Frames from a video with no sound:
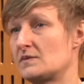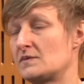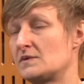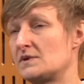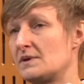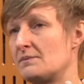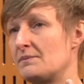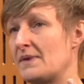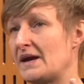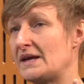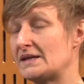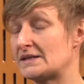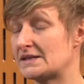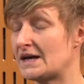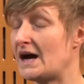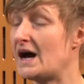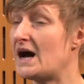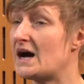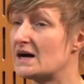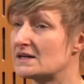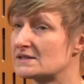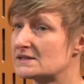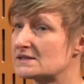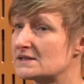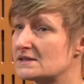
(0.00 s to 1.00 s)
the main
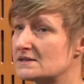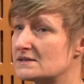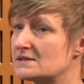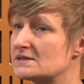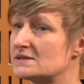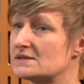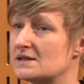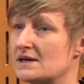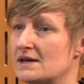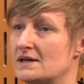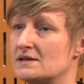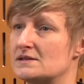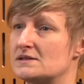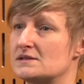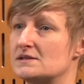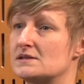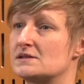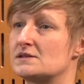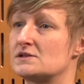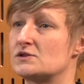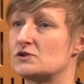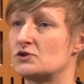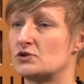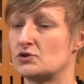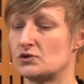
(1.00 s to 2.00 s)
task in this case
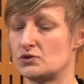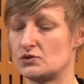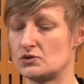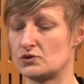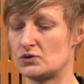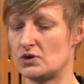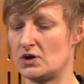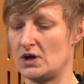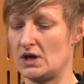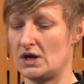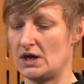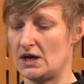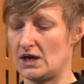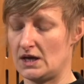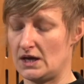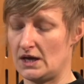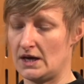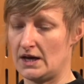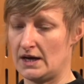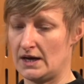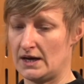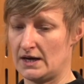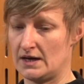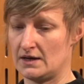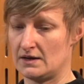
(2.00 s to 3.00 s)
is to
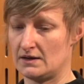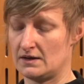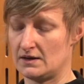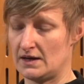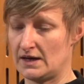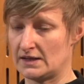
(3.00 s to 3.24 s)
uh,